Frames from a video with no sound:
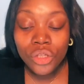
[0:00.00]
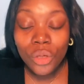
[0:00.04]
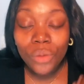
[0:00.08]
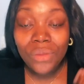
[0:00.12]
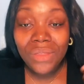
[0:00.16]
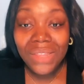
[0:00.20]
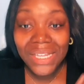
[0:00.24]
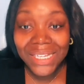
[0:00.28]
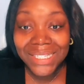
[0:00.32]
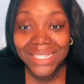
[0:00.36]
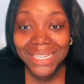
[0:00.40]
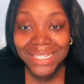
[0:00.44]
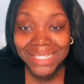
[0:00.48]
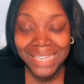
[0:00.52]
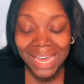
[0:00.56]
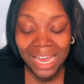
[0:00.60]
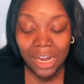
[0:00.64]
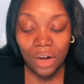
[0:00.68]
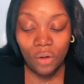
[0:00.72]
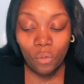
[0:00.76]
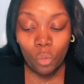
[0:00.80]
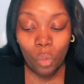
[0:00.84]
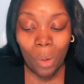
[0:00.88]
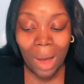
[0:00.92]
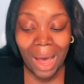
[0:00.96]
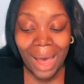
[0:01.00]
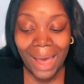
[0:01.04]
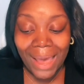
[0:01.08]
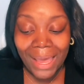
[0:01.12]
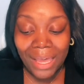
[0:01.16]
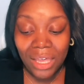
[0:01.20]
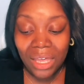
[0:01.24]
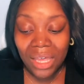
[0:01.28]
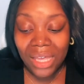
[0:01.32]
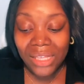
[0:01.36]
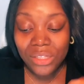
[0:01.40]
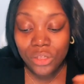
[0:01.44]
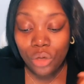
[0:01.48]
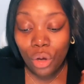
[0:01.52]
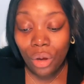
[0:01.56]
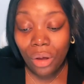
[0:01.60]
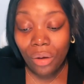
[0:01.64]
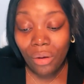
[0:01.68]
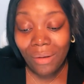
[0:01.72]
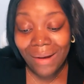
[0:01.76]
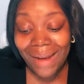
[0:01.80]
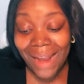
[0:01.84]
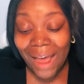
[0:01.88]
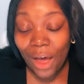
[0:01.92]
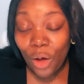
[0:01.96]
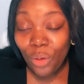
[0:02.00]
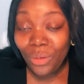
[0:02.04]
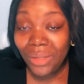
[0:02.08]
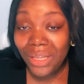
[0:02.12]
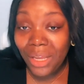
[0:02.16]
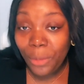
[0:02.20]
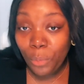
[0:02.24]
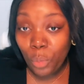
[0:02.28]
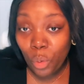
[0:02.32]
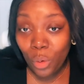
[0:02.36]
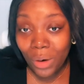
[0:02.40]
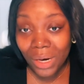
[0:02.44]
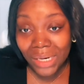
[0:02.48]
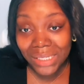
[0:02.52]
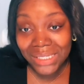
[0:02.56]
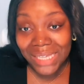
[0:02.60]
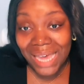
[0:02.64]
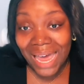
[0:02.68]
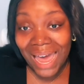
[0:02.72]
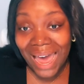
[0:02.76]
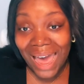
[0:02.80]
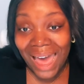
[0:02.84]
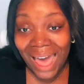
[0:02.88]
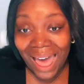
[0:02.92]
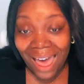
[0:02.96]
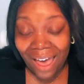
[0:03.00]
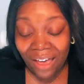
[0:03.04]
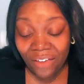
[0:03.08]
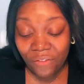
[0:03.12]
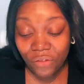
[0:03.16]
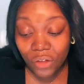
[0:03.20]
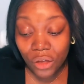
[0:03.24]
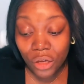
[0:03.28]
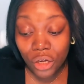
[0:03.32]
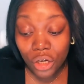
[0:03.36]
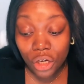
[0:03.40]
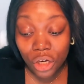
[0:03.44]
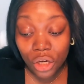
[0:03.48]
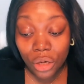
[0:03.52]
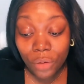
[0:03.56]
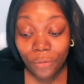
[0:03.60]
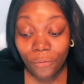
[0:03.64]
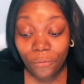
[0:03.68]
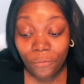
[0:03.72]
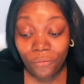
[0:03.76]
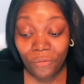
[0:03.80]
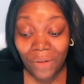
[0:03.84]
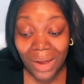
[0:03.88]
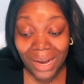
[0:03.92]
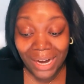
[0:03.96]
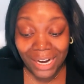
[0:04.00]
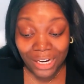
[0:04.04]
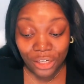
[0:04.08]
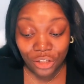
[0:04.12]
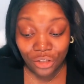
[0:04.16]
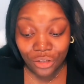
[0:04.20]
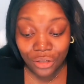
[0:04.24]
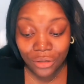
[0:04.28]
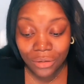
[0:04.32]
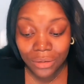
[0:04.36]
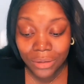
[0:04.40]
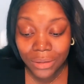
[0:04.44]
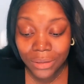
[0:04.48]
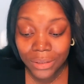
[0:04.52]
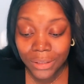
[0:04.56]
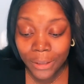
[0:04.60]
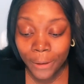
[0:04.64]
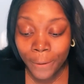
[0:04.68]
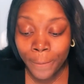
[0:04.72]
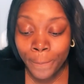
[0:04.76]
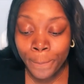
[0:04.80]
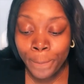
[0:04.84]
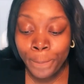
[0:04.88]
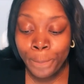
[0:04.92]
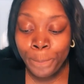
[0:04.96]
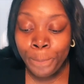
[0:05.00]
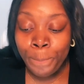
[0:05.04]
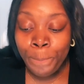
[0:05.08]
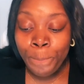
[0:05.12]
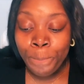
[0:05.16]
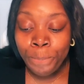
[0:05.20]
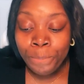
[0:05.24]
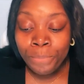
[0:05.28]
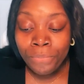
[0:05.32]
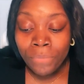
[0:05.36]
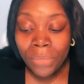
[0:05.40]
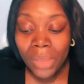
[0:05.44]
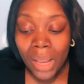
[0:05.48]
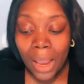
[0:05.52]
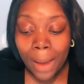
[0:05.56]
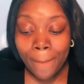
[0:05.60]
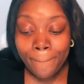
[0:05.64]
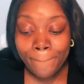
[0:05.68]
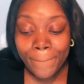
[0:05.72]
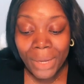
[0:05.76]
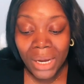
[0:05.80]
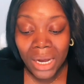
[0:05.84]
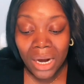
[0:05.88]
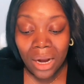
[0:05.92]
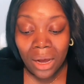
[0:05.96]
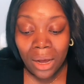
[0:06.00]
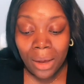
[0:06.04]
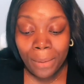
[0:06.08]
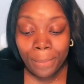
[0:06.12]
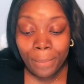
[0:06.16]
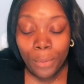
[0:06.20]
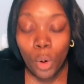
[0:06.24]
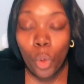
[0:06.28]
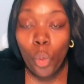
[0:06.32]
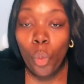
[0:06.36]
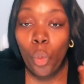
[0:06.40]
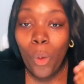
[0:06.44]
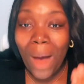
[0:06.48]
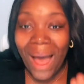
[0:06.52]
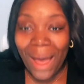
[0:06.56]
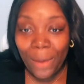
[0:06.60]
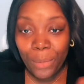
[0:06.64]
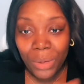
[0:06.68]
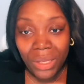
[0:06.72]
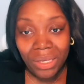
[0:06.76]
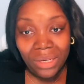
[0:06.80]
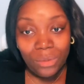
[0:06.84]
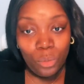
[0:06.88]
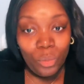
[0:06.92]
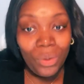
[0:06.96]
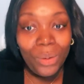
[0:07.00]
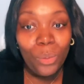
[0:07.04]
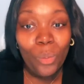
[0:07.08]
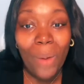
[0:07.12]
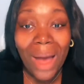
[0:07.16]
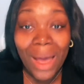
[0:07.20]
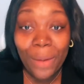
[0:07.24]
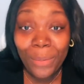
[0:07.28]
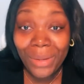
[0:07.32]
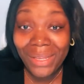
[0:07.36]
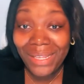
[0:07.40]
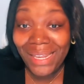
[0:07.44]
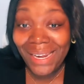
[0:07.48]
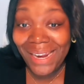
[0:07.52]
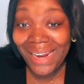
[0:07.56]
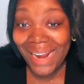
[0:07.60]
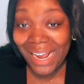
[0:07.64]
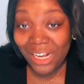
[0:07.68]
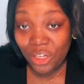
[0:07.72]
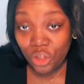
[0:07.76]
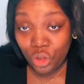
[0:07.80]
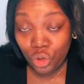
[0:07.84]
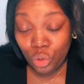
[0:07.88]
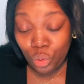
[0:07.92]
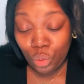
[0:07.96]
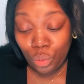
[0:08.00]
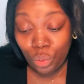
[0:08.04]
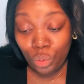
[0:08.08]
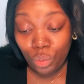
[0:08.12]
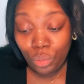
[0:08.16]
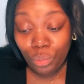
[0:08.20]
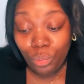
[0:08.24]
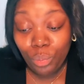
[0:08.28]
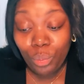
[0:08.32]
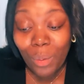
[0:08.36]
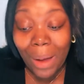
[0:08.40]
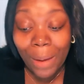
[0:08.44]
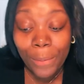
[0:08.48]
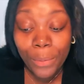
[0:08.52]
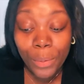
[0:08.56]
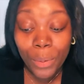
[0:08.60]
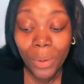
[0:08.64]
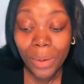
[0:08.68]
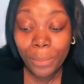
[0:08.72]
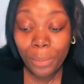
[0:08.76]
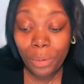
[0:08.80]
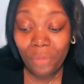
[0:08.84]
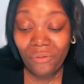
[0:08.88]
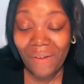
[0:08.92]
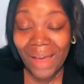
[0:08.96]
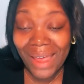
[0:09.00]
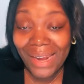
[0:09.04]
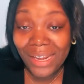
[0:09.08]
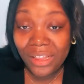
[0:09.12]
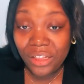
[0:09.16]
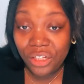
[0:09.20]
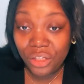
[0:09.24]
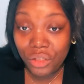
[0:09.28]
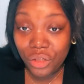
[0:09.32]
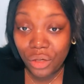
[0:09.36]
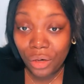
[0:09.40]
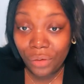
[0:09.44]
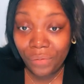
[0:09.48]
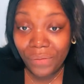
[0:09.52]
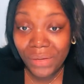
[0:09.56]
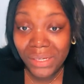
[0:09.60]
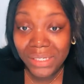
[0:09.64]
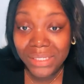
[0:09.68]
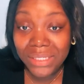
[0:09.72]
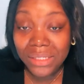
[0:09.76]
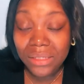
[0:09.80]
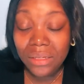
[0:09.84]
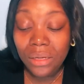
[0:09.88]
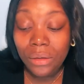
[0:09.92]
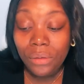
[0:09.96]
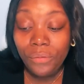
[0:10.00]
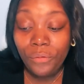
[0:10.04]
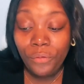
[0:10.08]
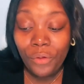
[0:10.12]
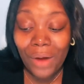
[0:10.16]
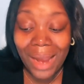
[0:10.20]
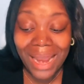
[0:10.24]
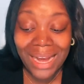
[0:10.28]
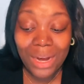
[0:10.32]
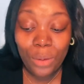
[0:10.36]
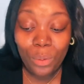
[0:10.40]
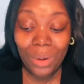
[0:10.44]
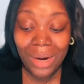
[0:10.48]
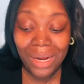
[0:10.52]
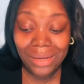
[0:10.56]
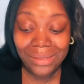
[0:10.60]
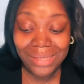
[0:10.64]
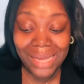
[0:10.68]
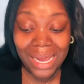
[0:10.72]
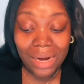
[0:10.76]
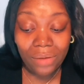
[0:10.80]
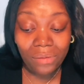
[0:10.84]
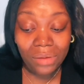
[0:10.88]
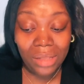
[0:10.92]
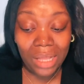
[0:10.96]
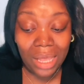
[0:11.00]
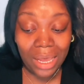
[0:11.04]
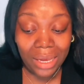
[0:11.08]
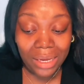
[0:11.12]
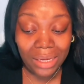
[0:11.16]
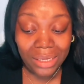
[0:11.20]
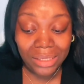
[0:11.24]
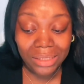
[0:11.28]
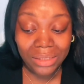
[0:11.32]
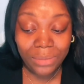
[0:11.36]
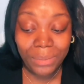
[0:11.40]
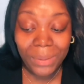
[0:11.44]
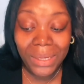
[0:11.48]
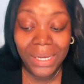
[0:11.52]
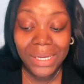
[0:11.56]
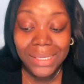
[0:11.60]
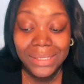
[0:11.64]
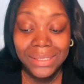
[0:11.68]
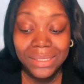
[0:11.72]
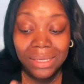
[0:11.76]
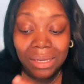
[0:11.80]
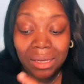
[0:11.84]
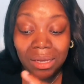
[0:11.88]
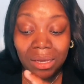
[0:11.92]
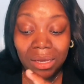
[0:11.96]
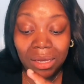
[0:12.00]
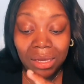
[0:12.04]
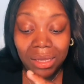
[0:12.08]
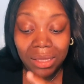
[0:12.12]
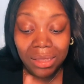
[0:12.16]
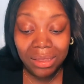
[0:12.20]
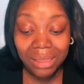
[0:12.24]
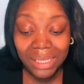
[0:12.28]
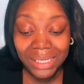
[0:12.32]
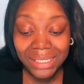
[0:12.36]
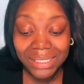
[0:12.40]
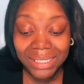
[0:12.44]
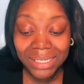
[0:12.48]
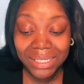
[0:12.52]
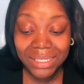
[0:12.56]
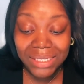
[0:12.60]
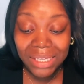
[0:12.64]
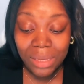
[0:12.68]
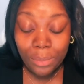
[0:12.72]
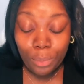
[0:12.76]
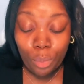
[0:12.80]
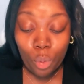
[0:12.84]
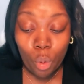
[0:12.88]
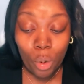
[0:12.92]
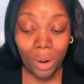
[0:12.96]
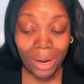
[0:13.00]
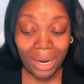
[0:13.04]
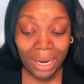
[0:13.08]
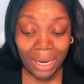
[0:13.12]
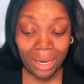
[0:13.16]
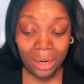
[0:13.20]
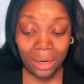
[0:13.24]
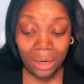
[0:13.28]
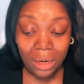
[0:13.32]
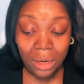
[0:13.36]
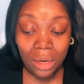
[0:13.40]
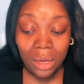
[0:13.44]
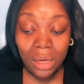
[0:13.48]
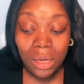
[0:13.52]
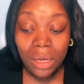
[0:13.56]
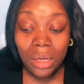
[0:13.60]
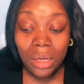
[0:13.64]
So this is kind of why it's not only important to have good financials, but why we weren't providing the service for anyone outside of clients, because this is important.